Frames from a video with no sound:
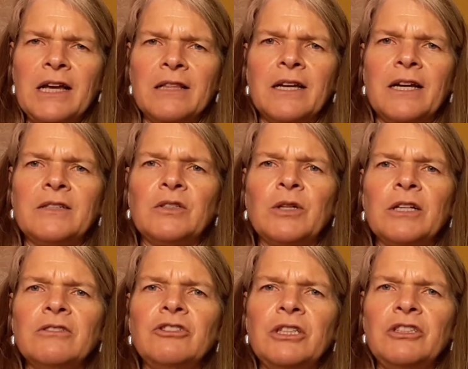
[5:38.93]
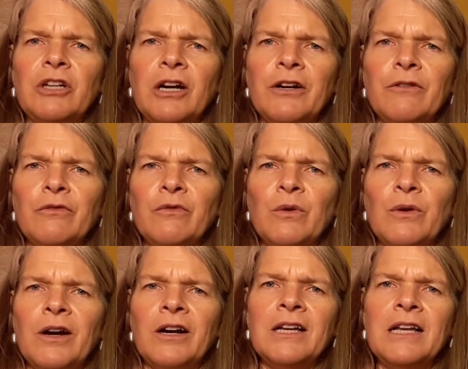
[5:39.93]
the astrology chart
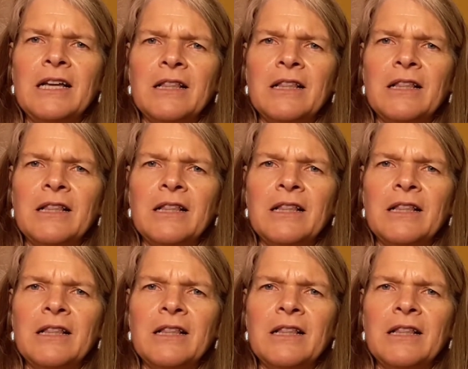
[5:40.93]
for